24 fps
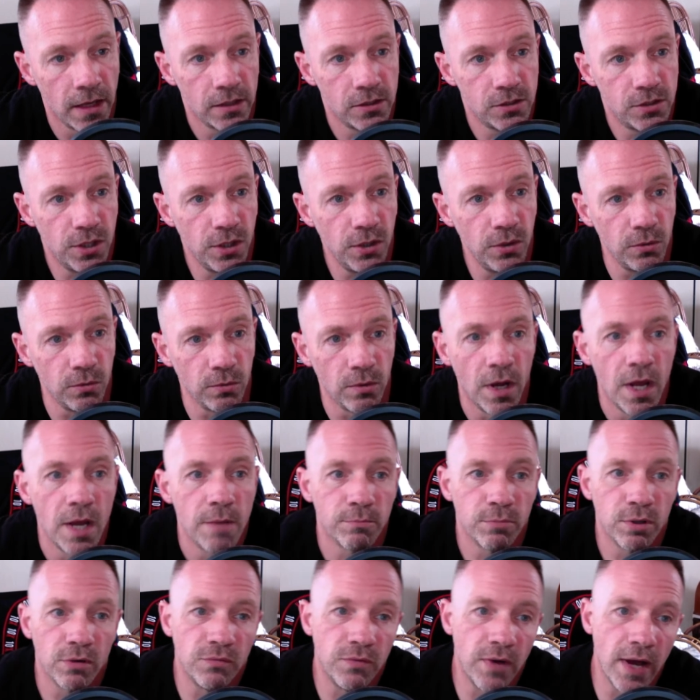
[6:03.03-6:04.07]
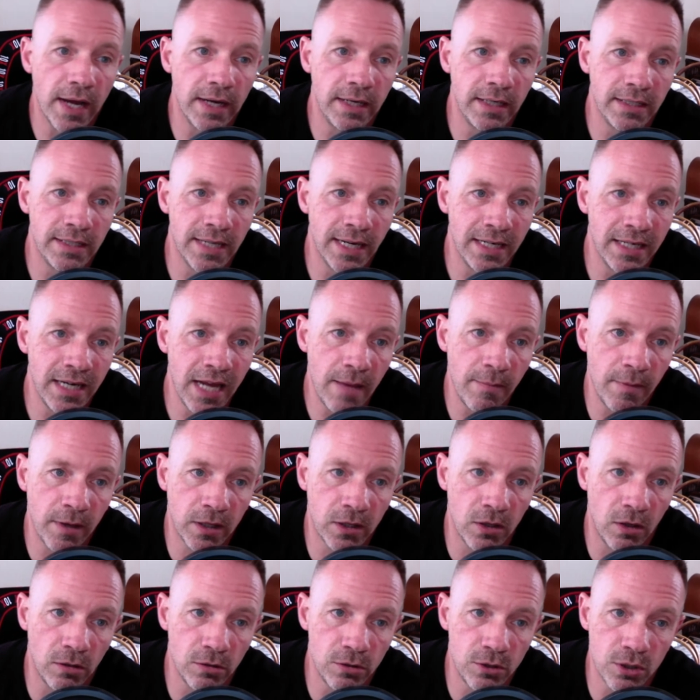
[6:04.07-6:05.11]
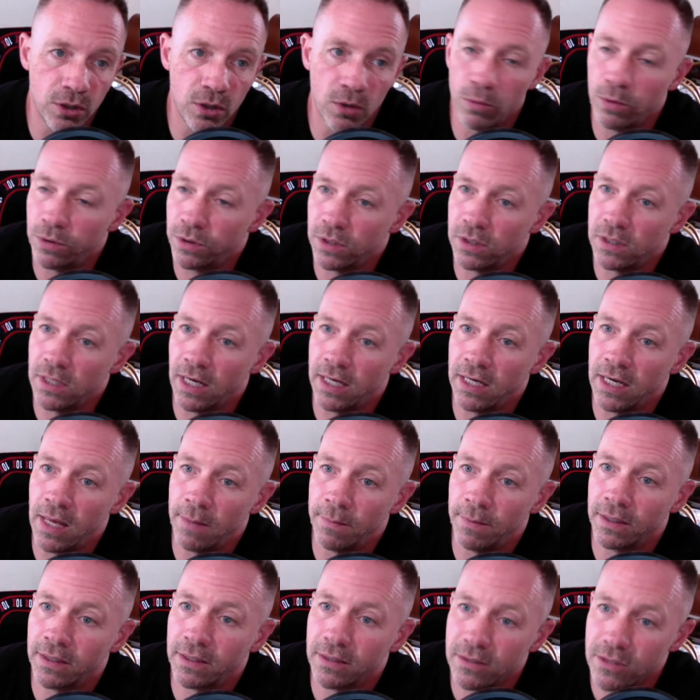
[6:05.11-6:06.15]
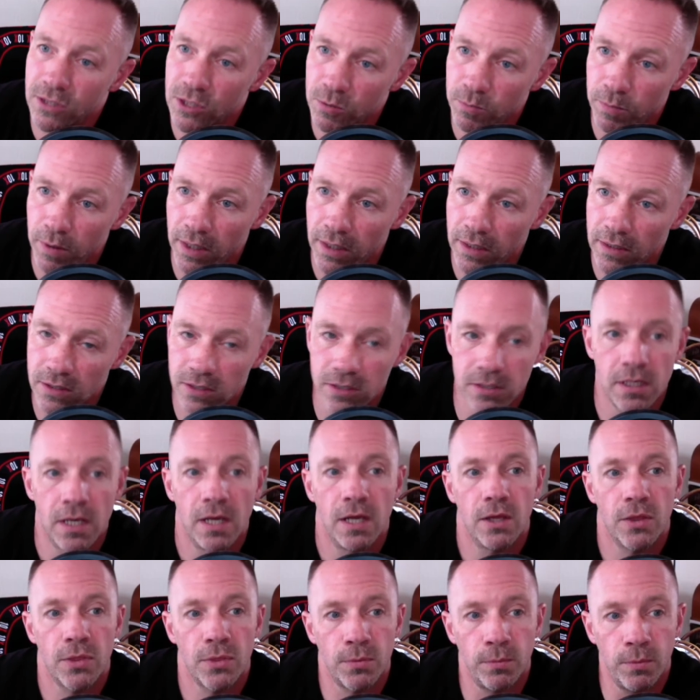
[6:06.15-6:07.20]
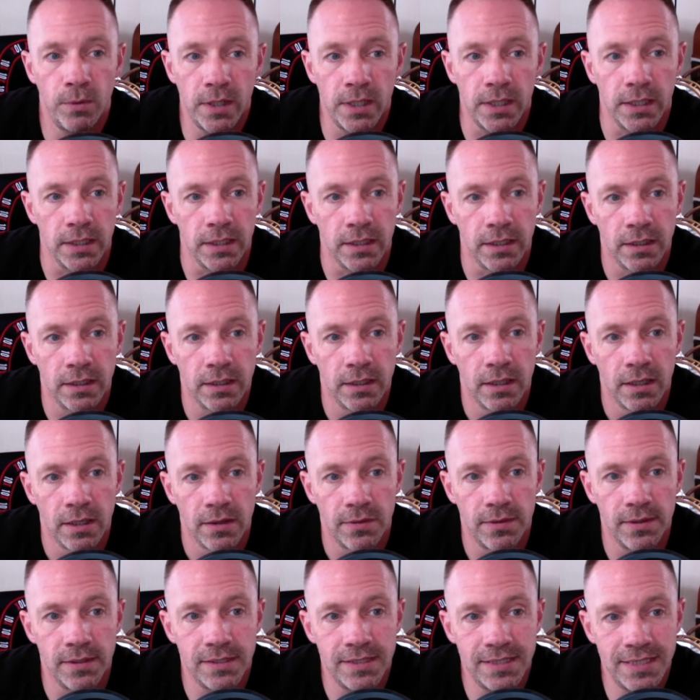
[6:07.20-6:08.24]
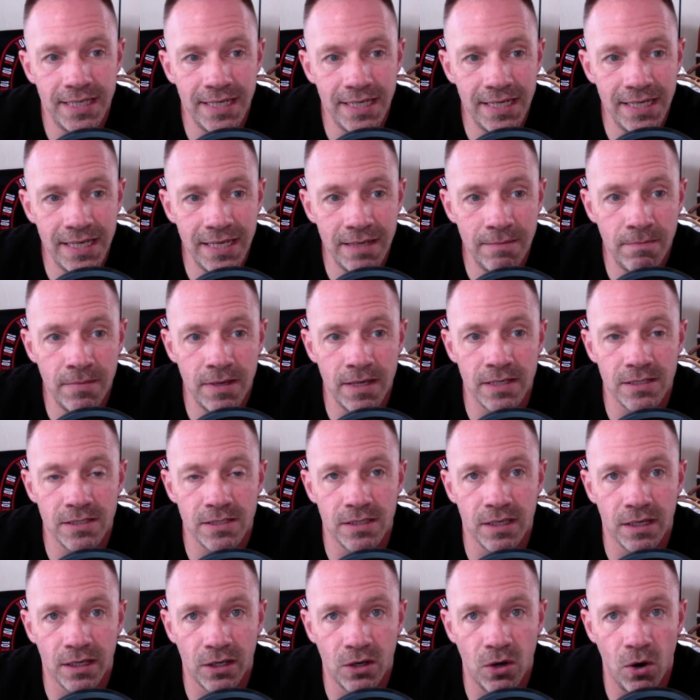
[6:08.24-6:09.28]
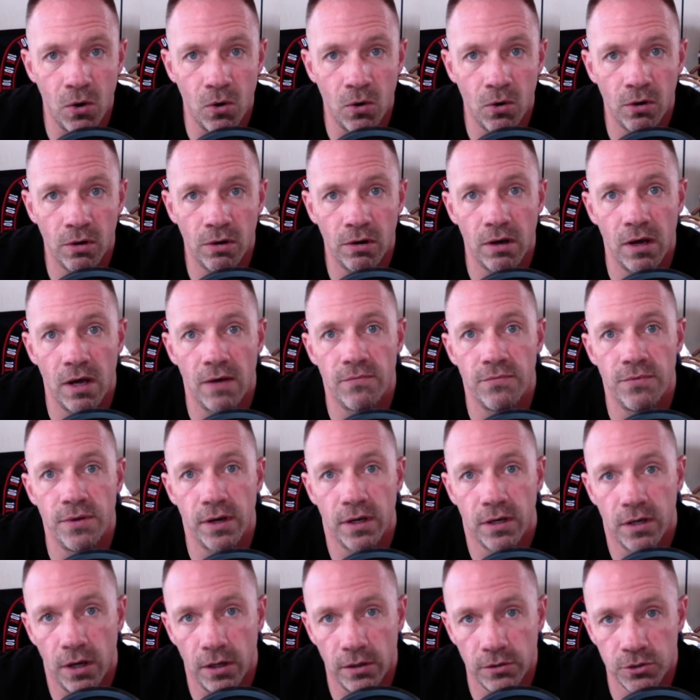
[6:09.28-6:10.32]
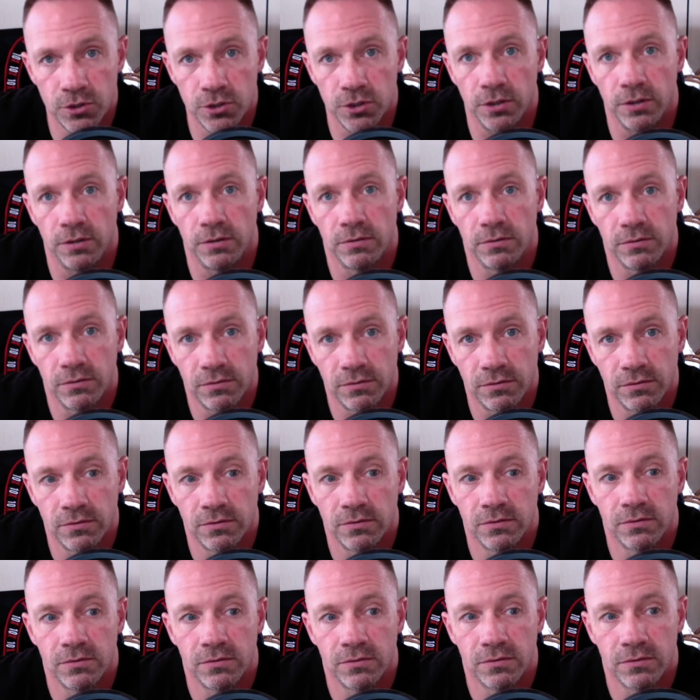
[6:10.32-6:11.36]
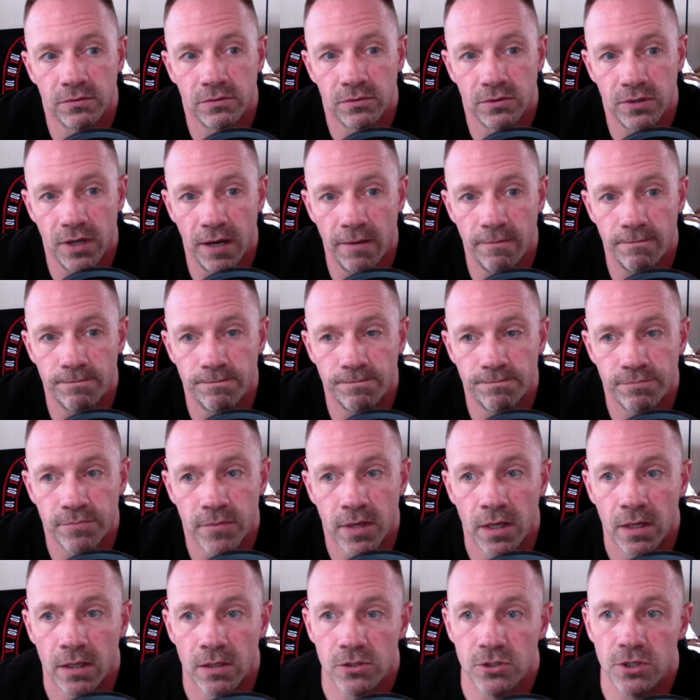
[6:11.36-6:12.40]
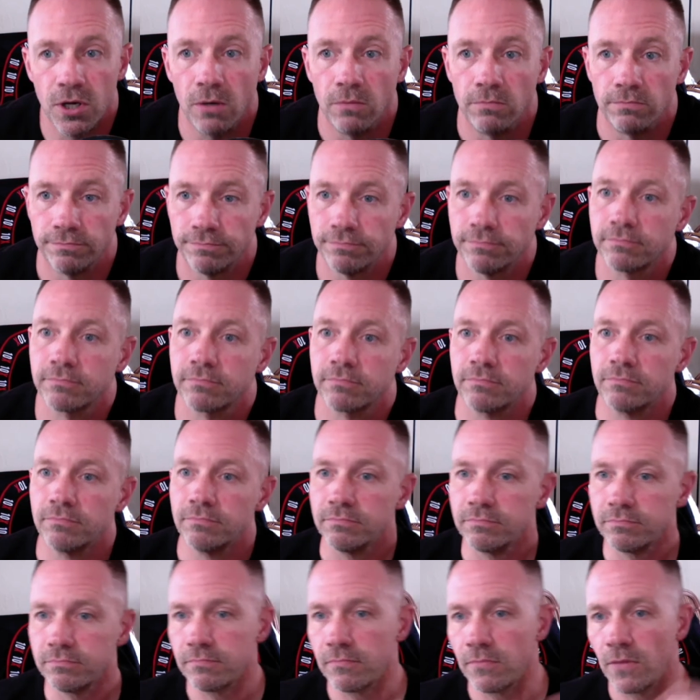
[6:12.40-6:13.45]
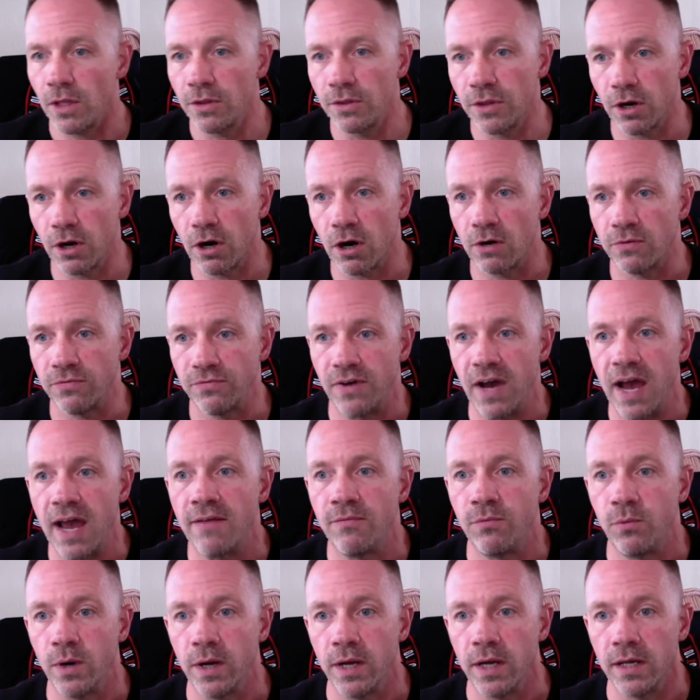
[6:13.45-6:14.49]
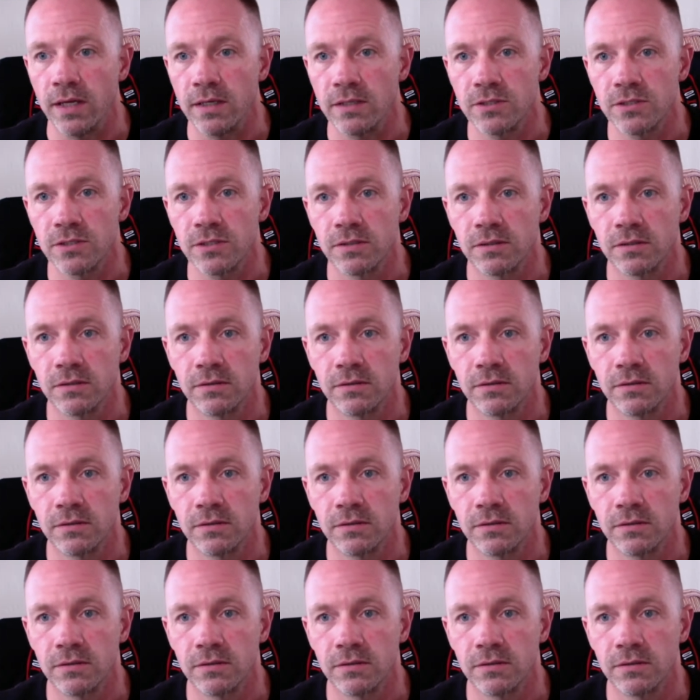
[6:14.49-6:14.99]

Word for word: Two, provide a dynamic culture with a dynamic space. Three, the team is the core of the culture. Okay? So, there are five ways.